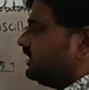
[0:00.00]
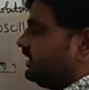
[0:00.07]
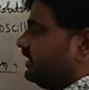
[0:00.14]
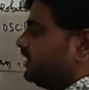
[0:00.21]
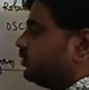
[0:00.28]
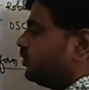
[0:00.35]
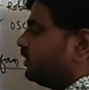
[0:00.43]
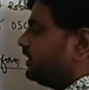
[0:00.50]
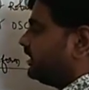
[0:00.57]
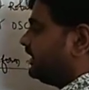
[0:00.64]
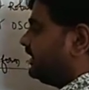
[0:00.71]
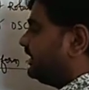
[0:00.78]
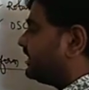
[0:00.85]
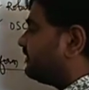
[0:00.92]
equal
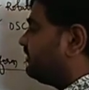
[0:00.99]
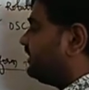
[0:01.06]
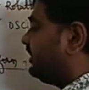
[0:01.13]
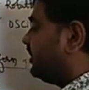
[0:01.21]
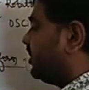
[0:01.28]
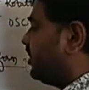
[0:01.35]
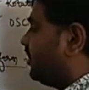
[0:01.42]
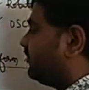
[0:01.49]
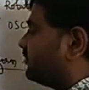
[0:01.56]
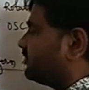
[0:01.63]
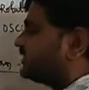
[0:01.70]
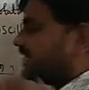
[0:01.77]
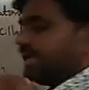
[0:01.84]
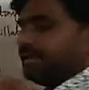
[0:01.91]
interval of
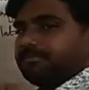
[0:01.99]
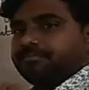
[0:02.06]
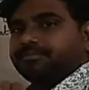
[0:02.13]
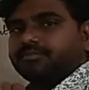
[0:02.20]
time,